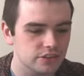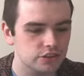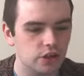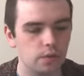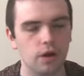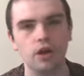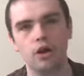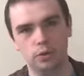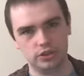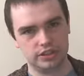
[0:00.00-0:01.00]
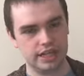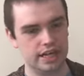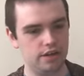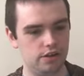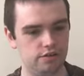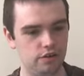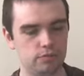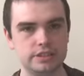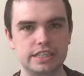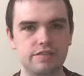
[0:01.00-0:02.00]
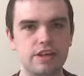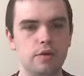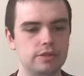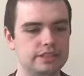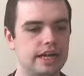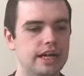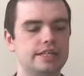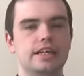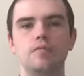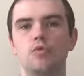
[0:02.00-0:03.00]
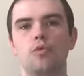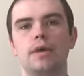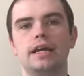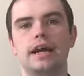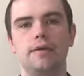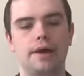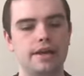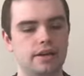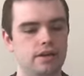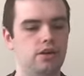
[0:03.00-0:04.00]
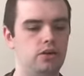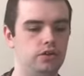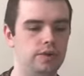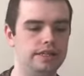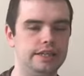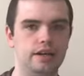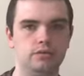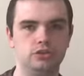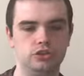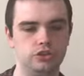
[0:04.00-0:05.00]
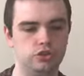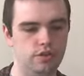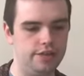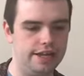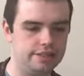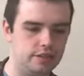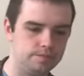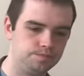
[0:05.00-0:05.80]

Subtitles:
So we'll start from TV where we started, and we'll make our way all the way down to theatre.